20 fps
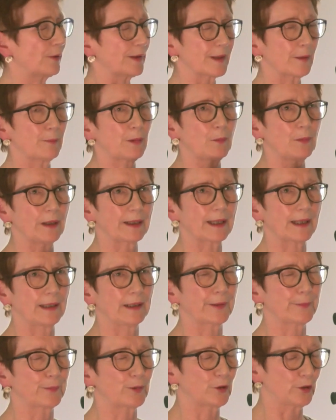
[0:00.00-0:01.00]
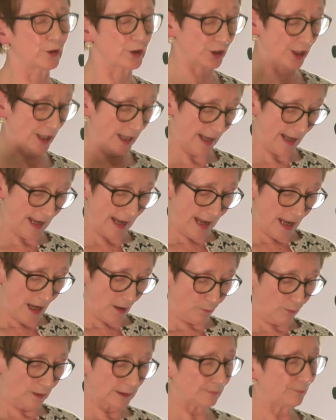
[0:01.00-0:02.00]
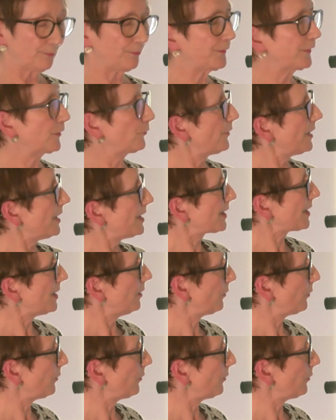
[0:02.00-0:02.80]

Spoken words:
with the public health approach. Well, the reason